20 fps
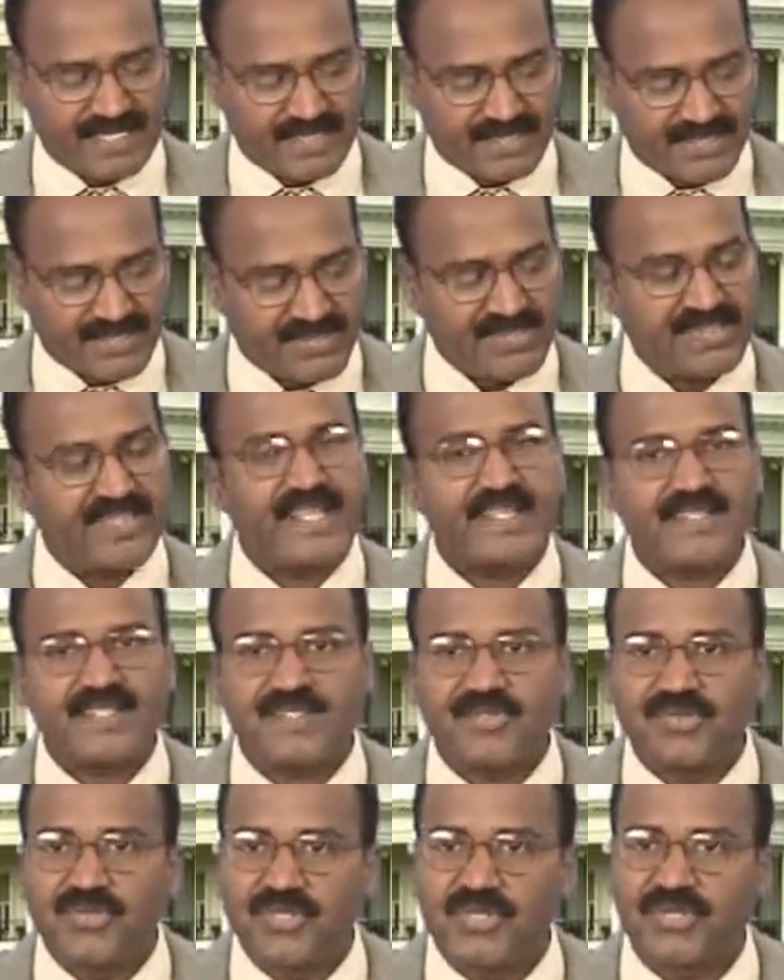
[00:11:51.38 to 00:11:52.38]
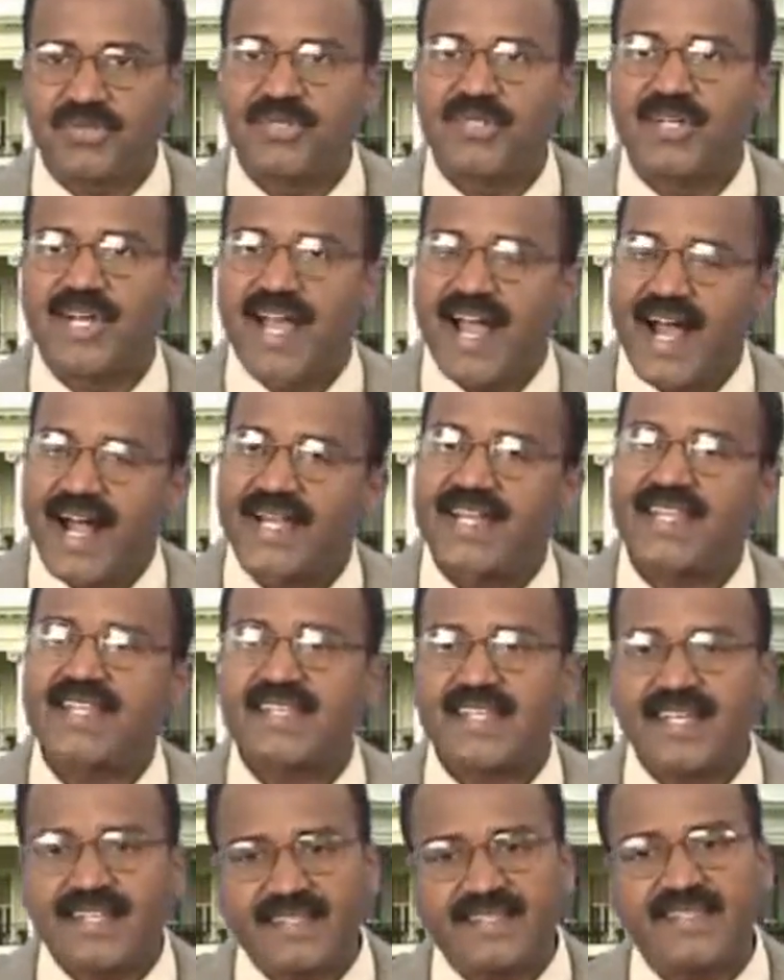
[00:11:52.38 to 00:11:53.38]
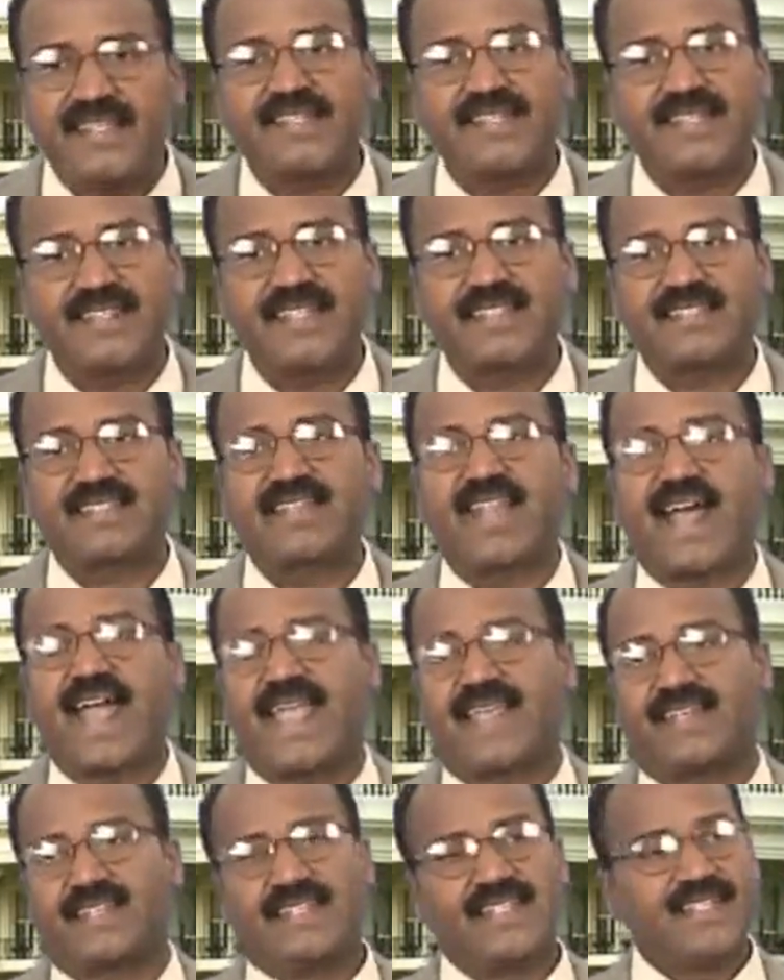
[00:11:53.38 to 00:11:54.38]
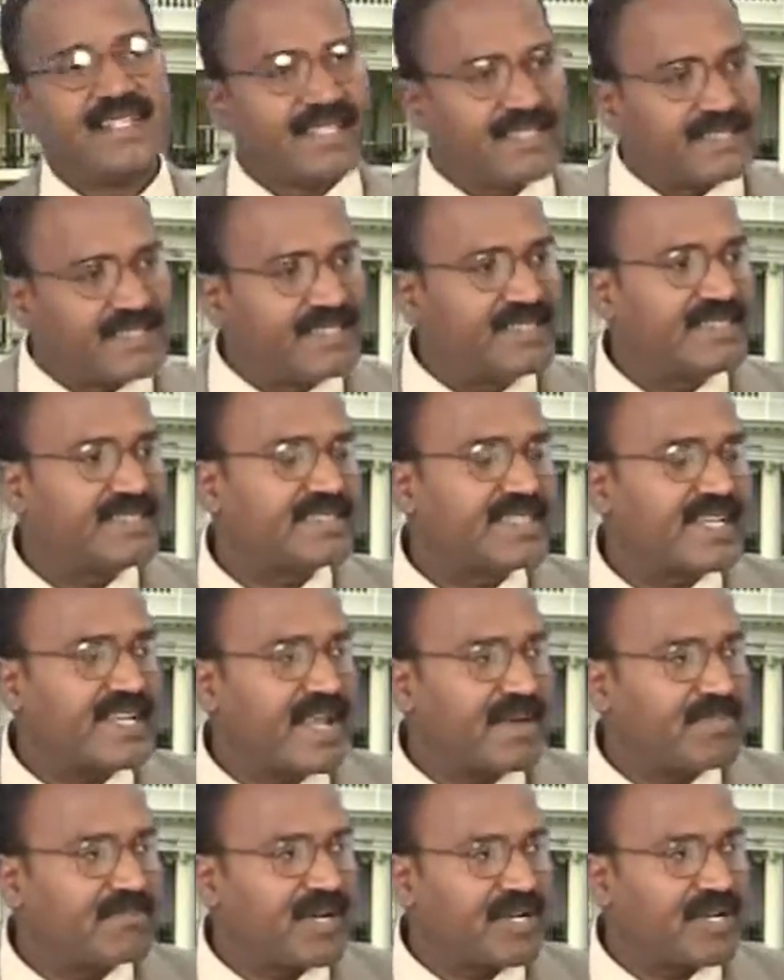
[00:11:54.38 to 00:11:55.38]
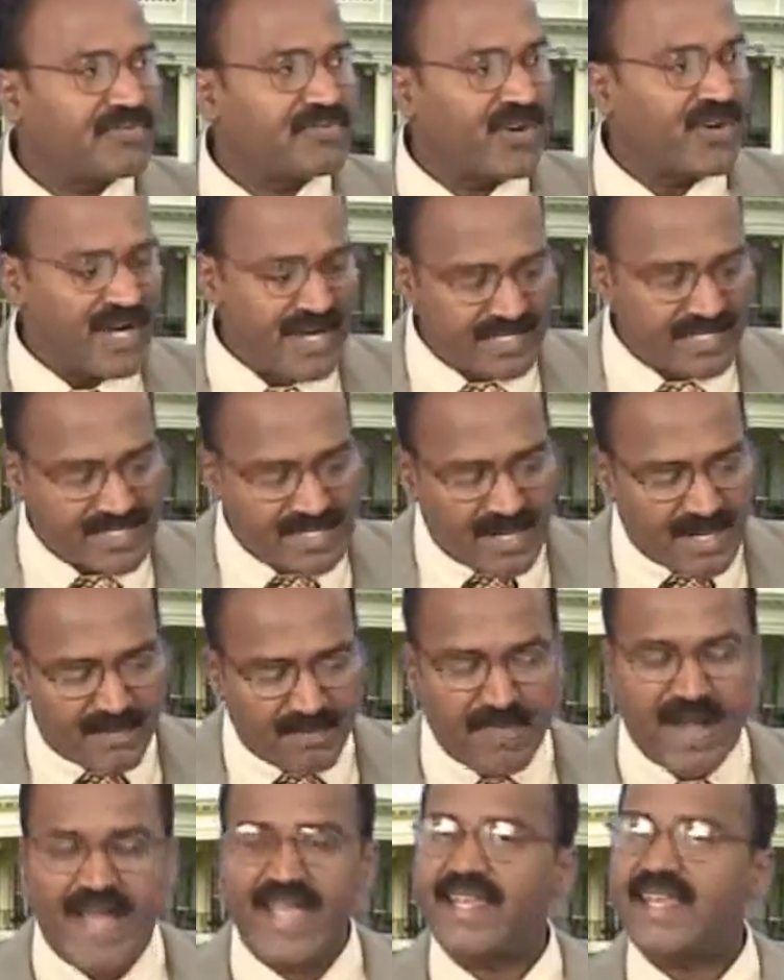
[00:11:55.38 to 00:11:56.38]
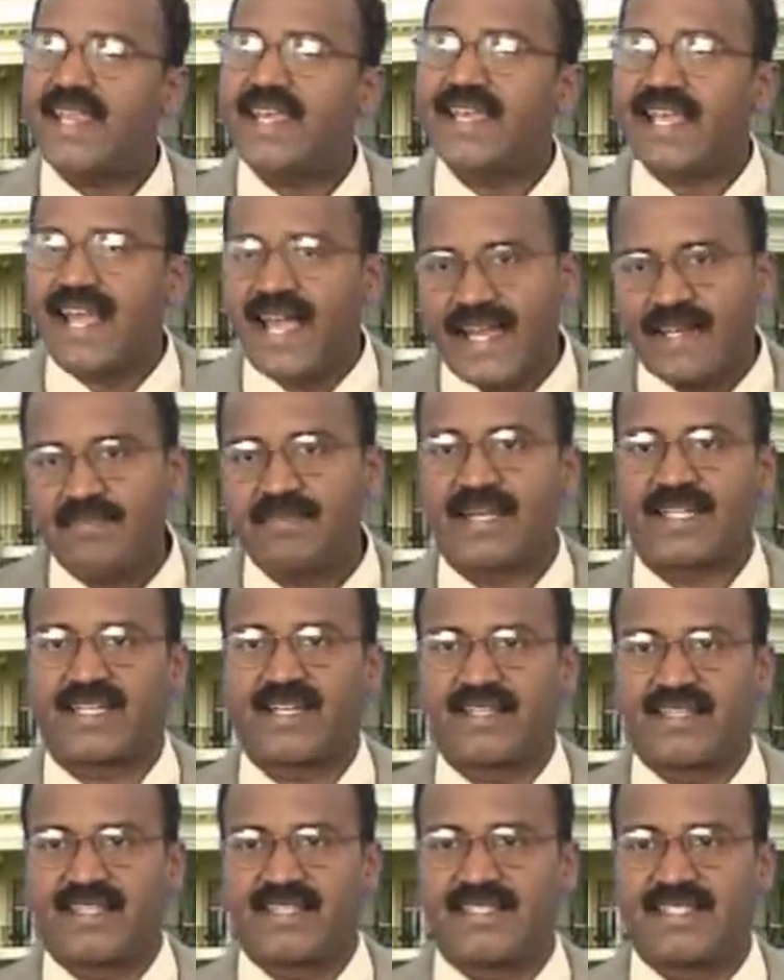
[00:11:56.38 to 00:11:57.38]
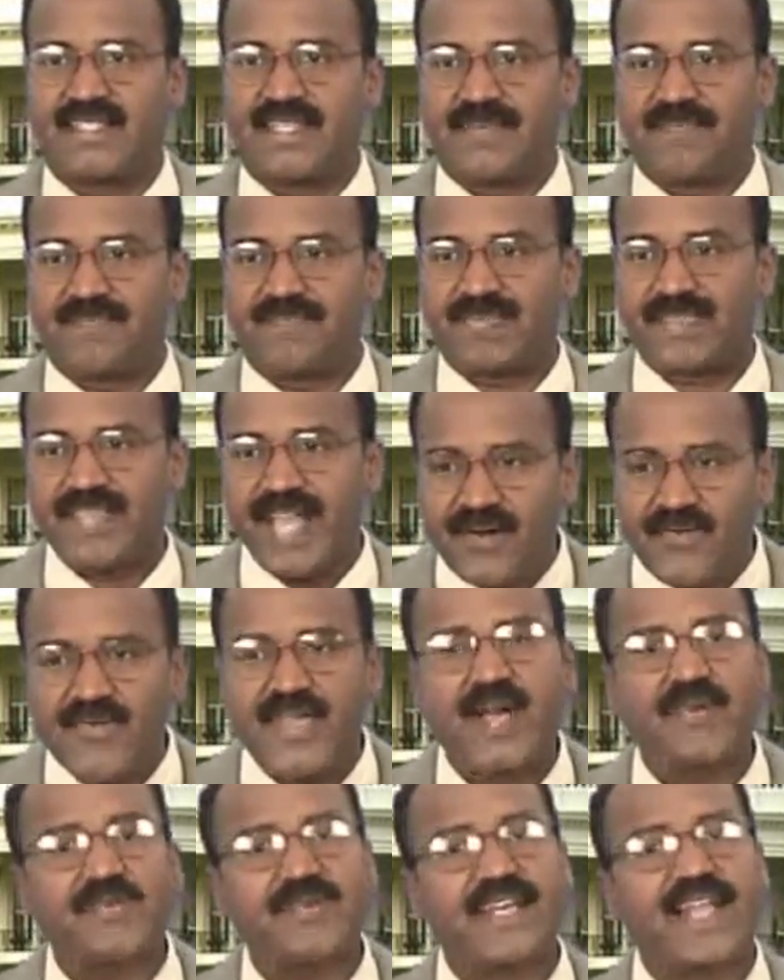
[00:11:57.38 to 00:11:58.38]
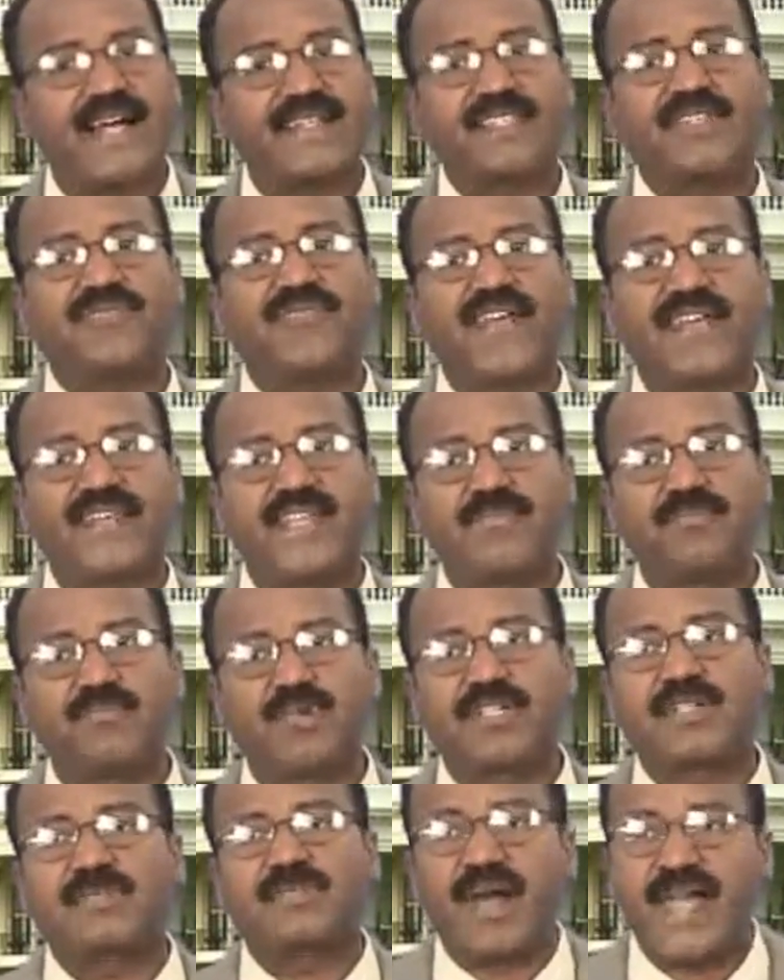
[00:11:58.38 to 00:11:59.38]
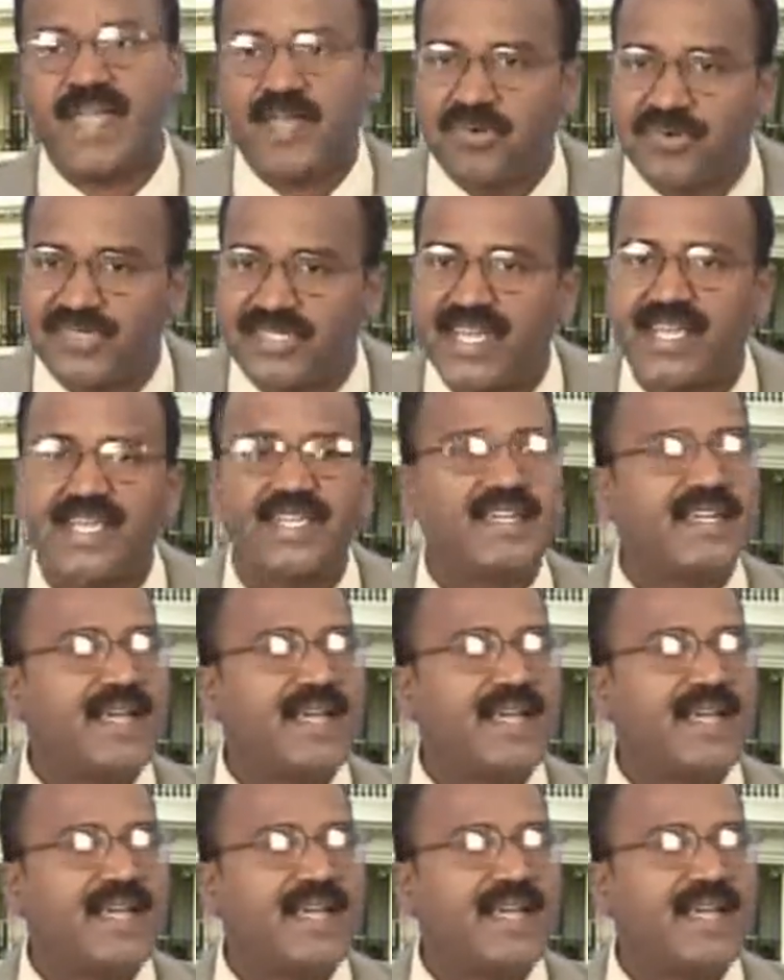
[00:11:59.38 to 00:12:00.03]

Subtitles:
So 622 addition 669. This is the number for mining and metallurgy. Now we have classified a book by using